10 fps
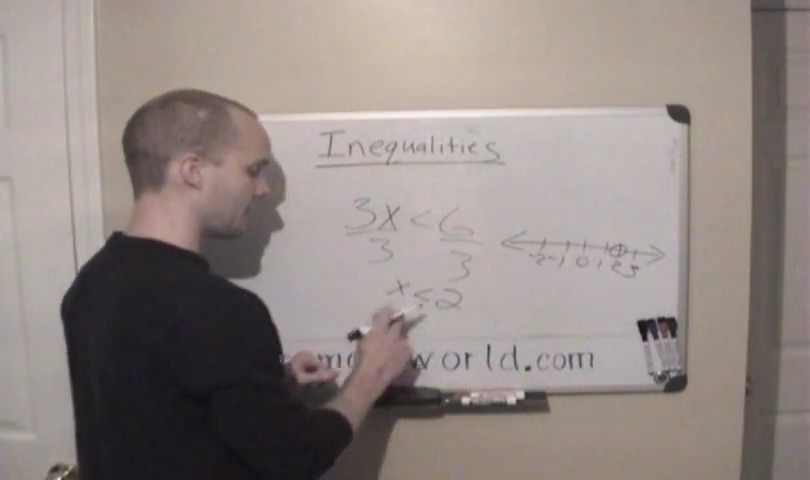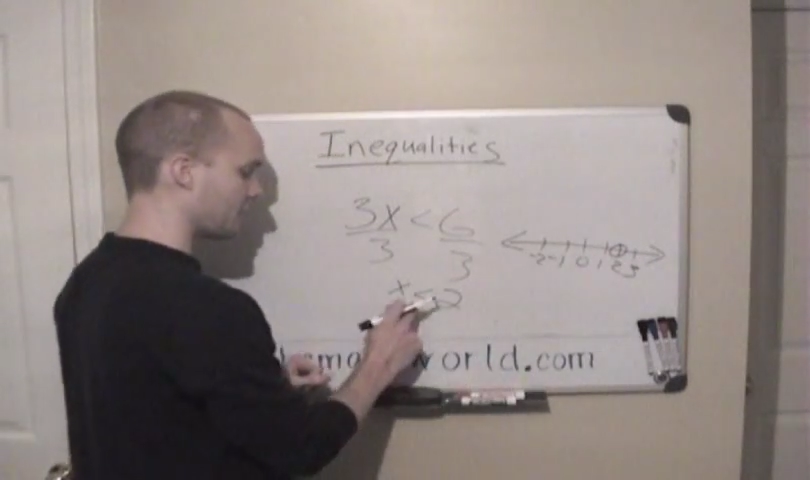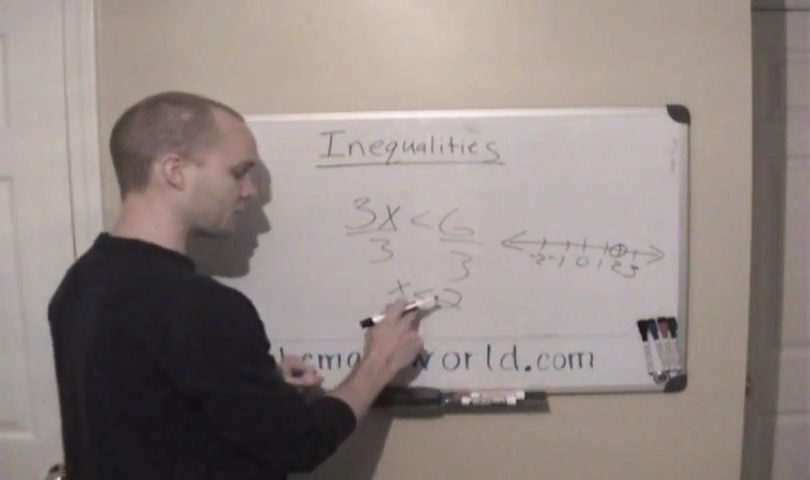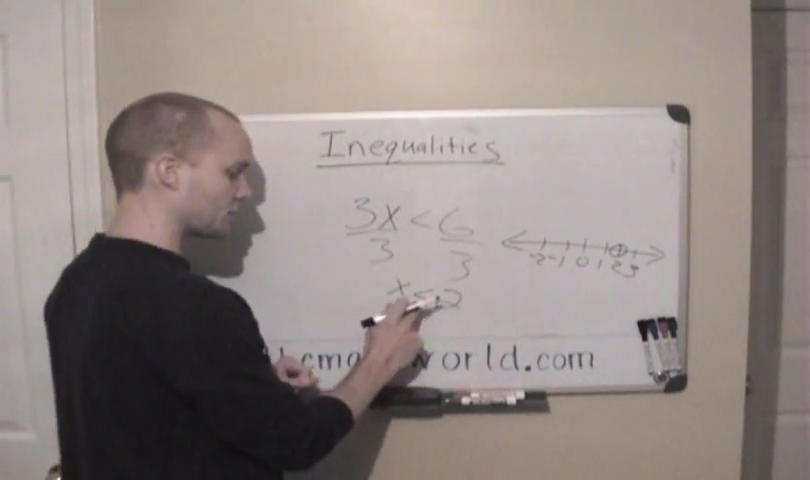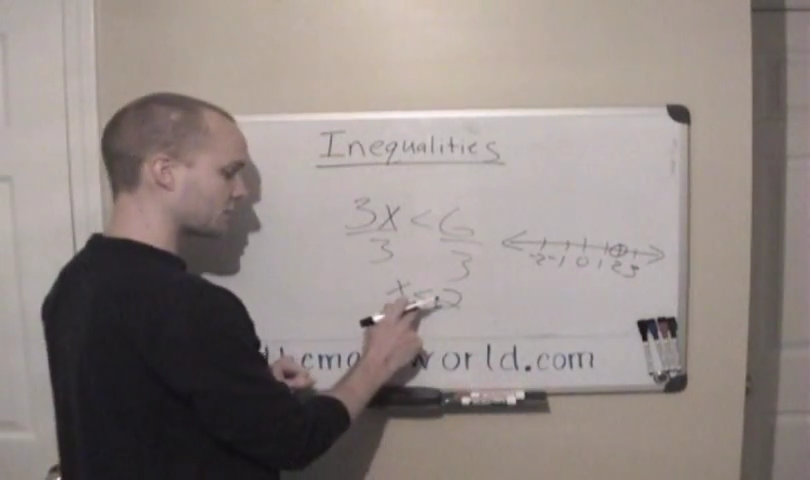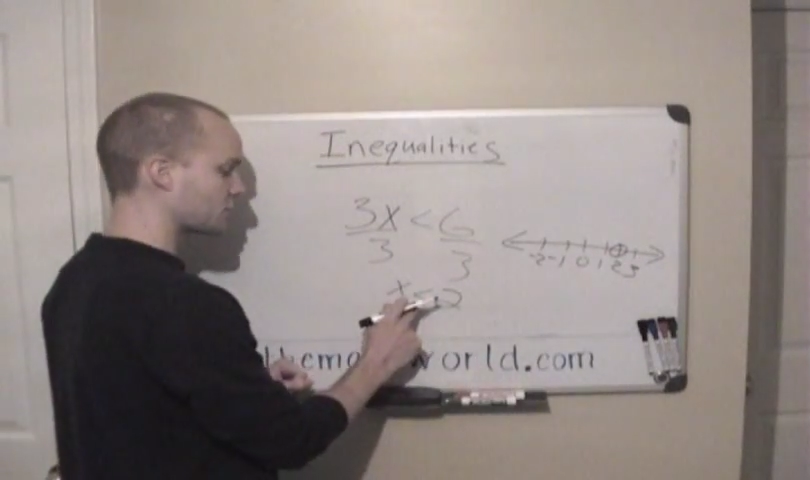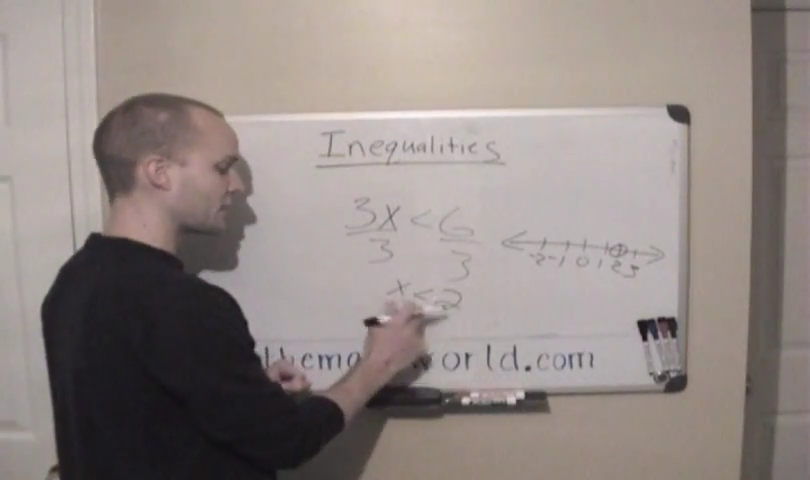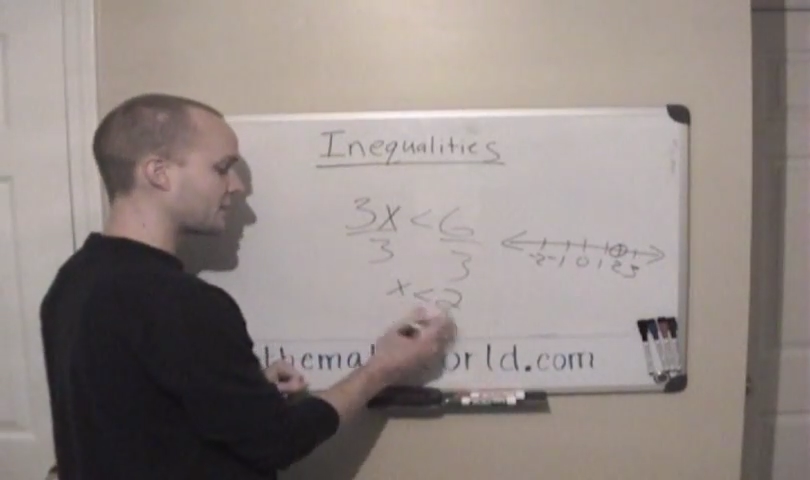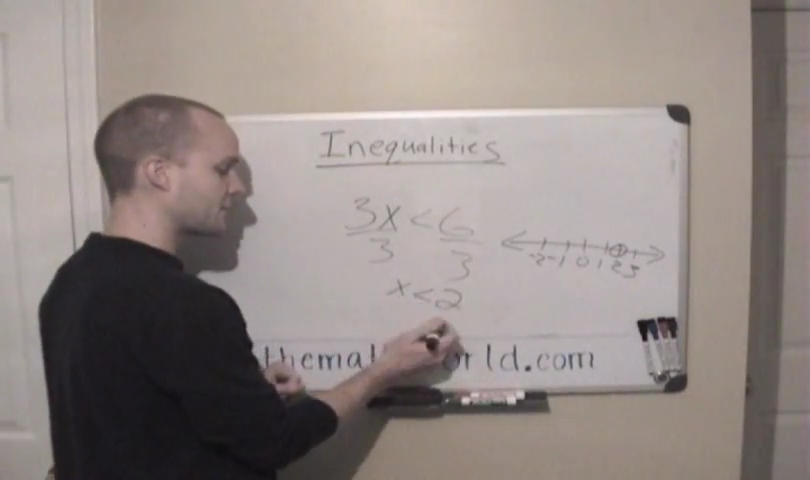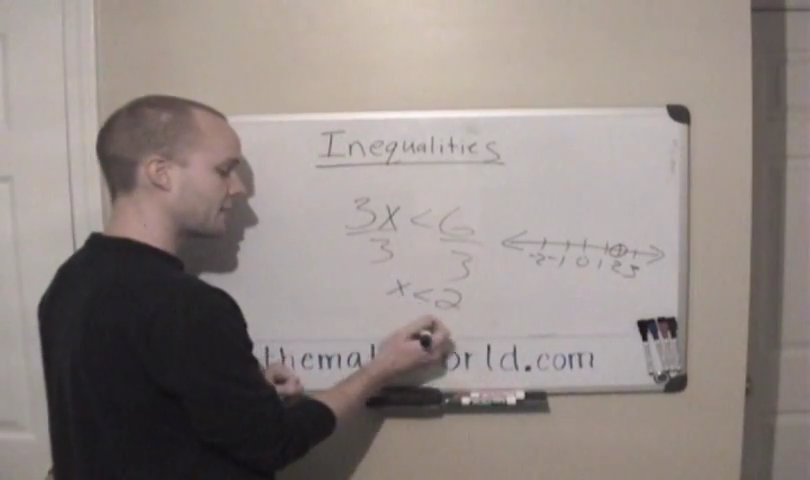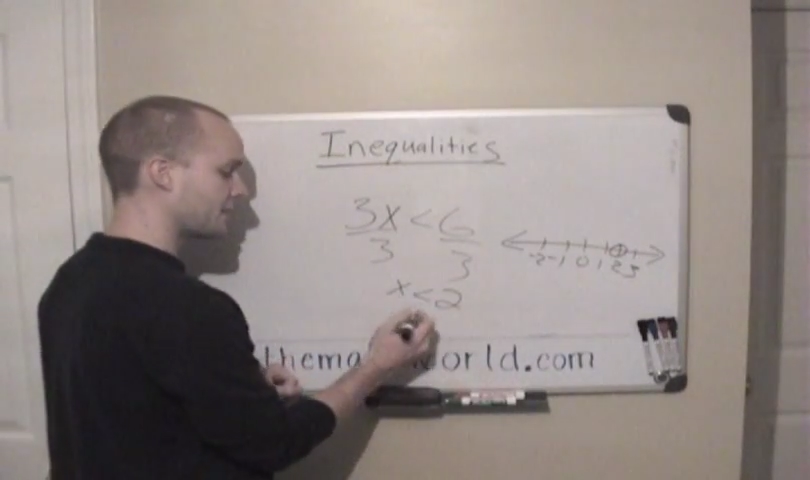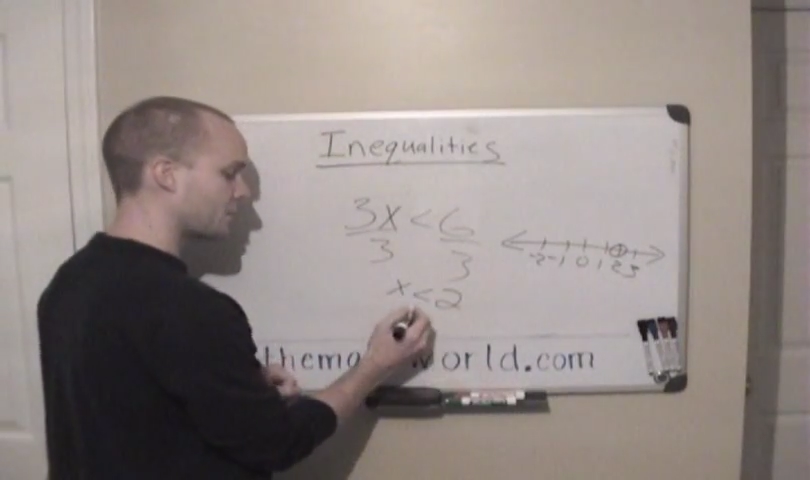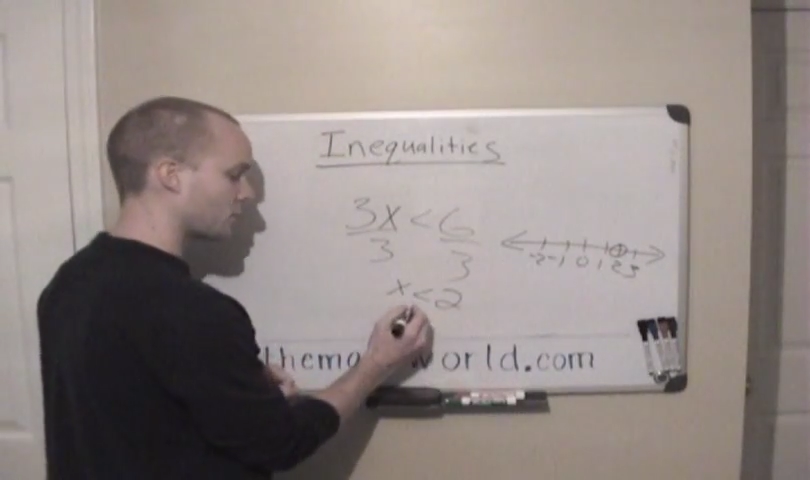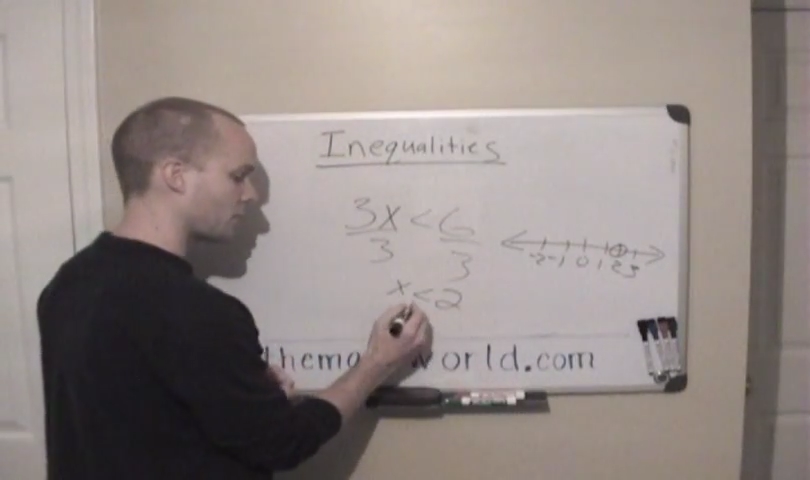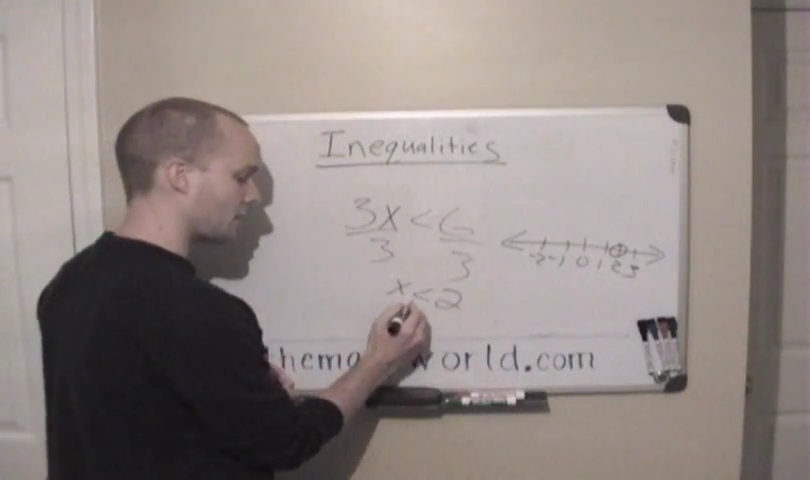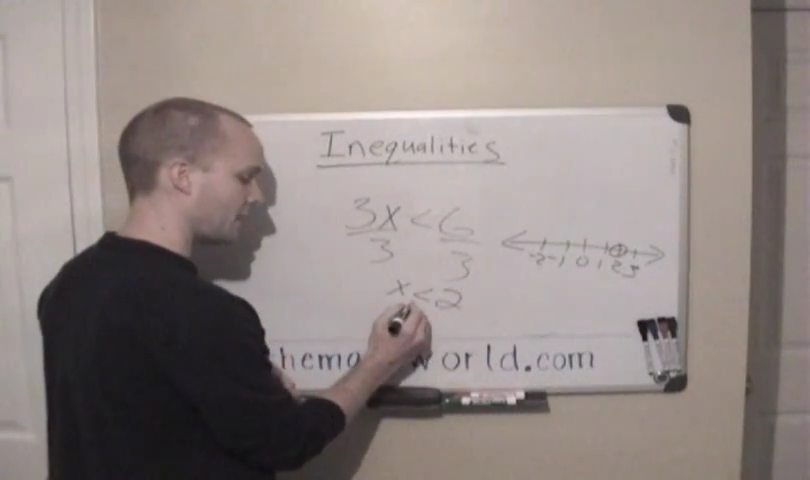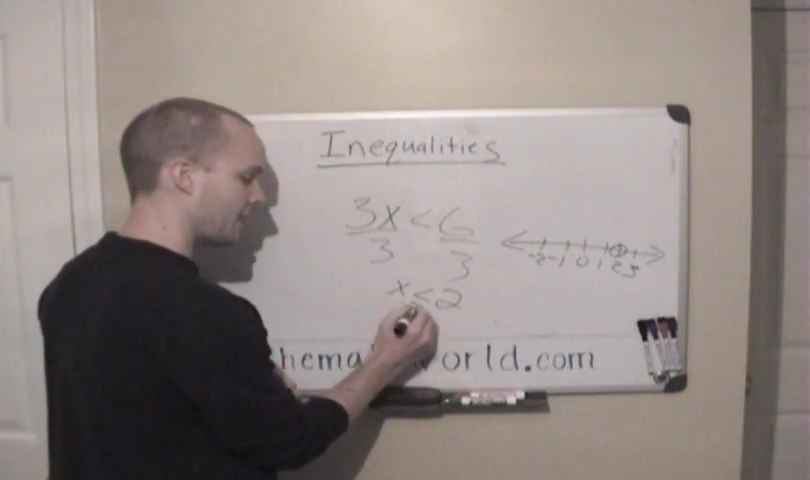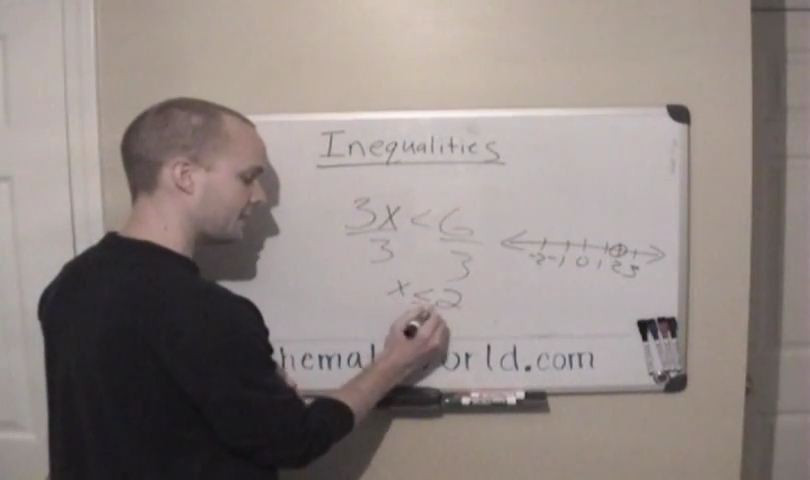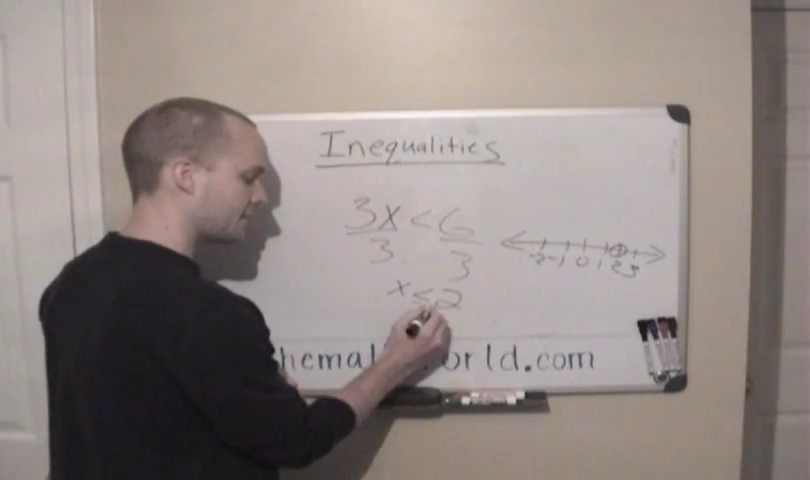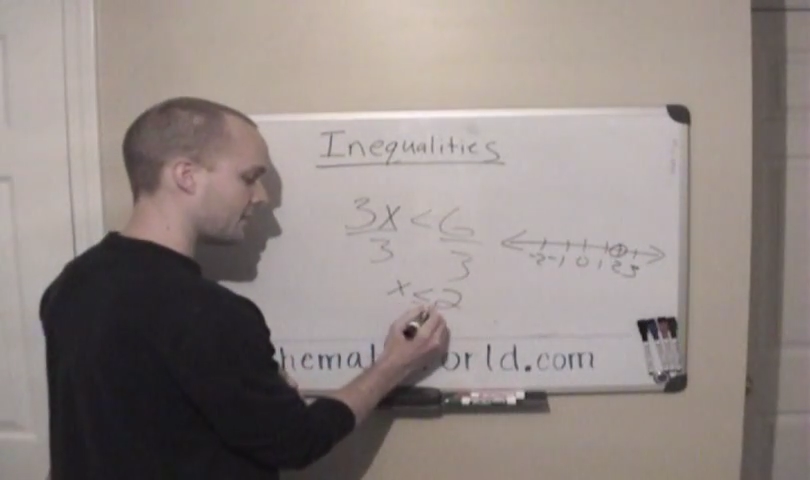If this was greater than or
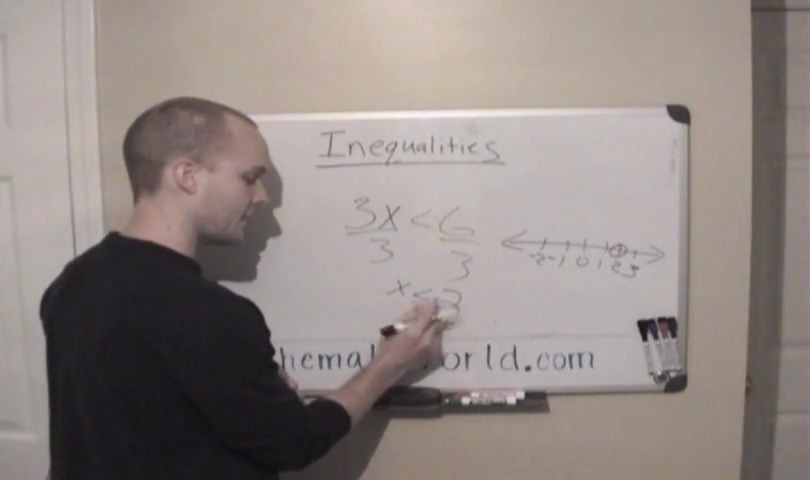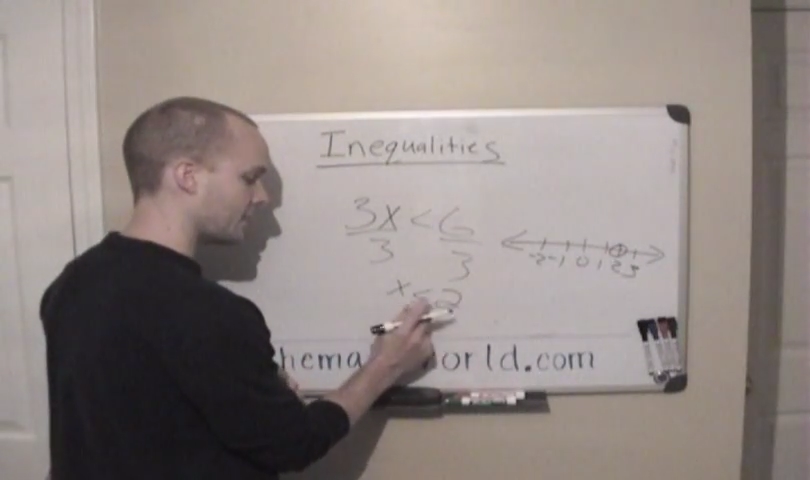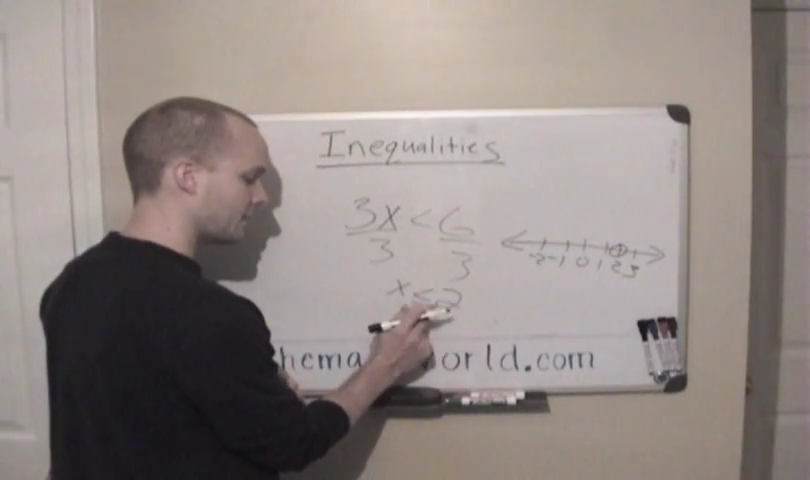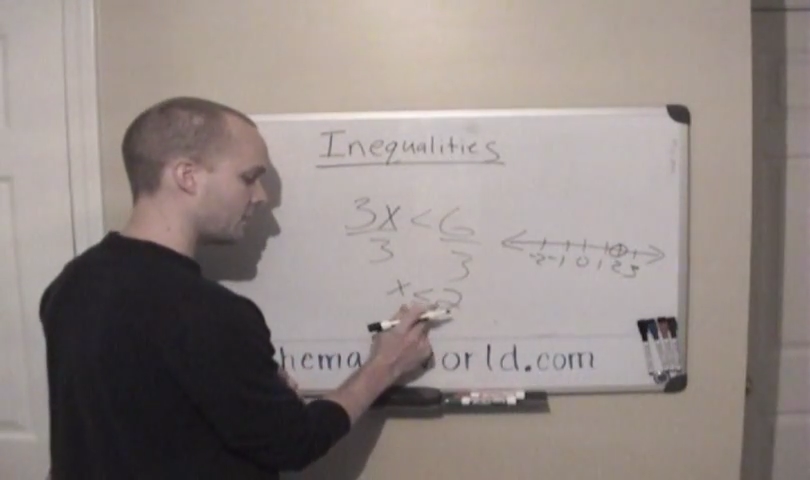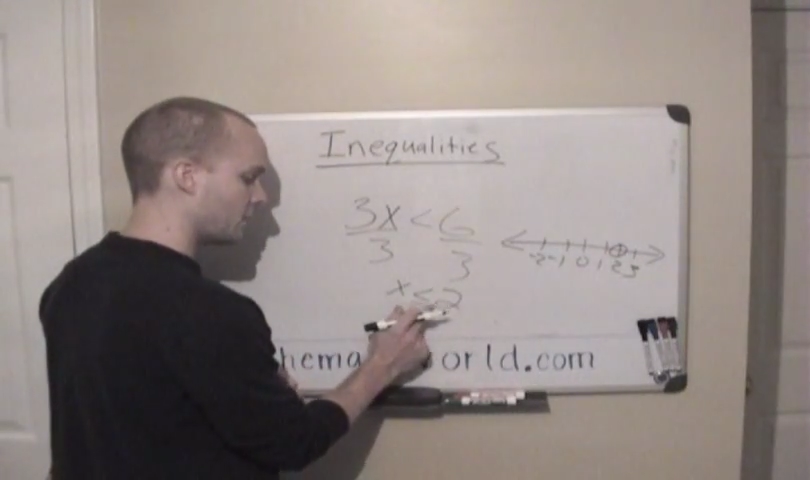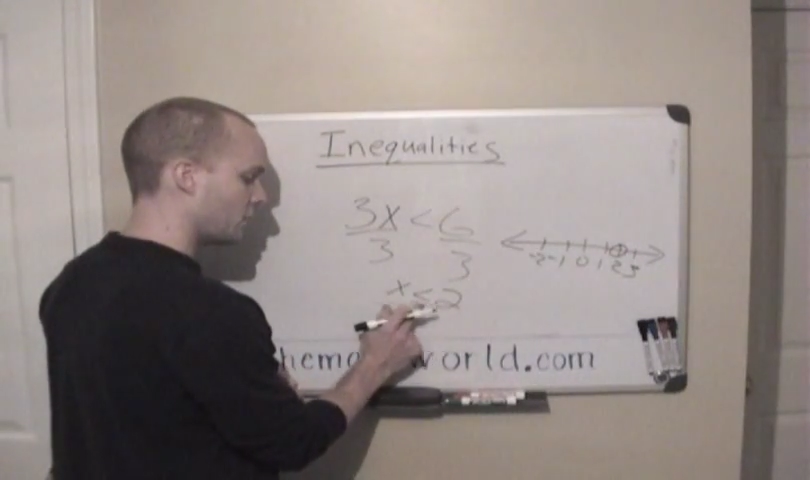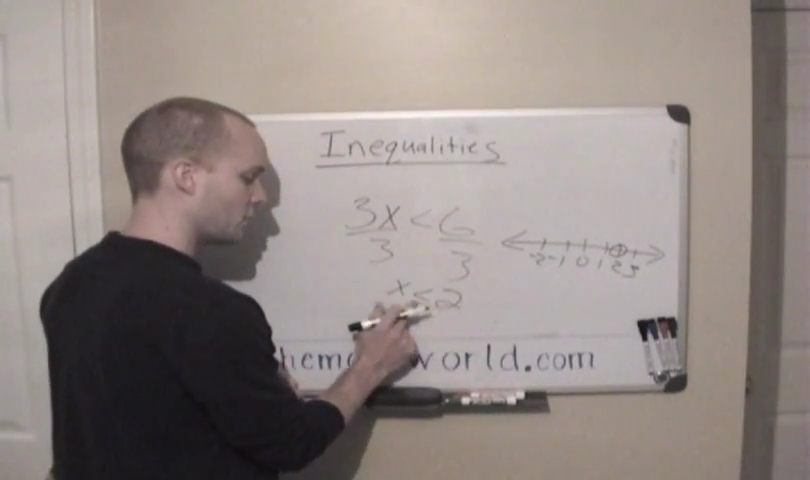less than,